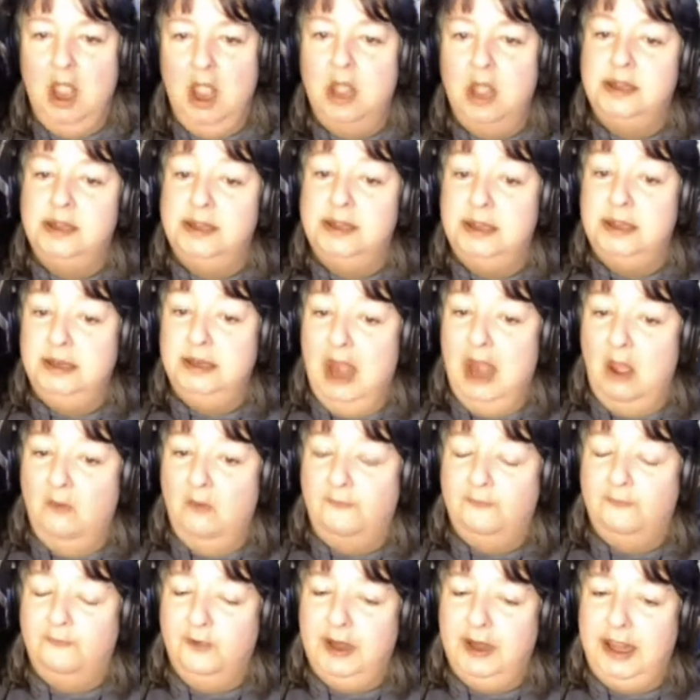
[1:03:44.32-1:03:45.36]
Now,
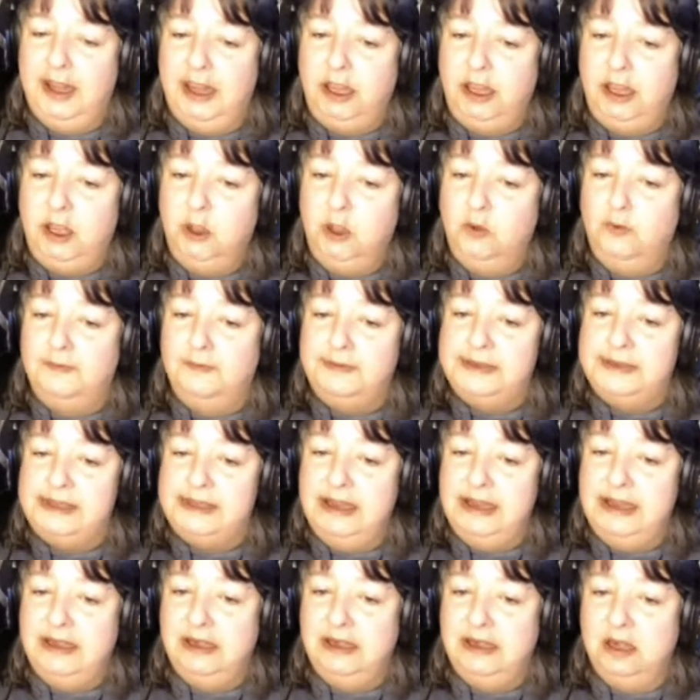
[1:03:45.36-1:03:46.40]
Freaky, you have
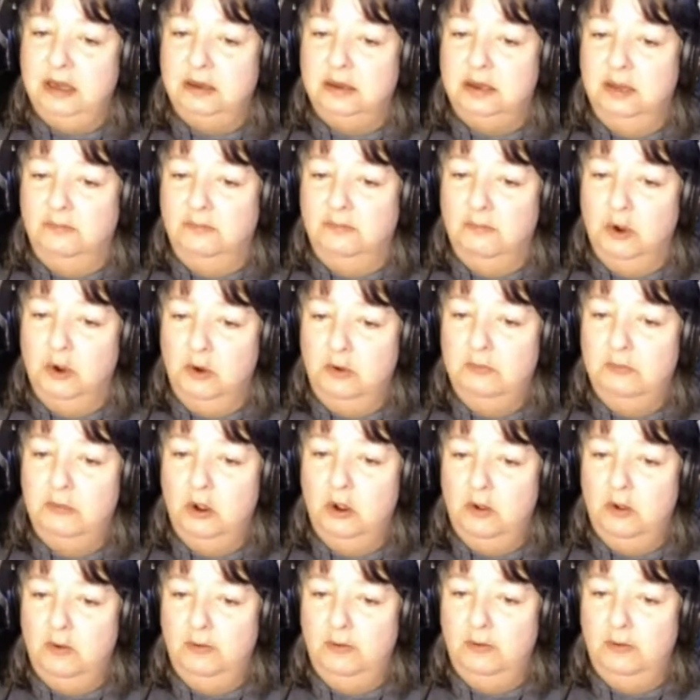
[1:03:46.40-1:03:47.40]
seen the moon move?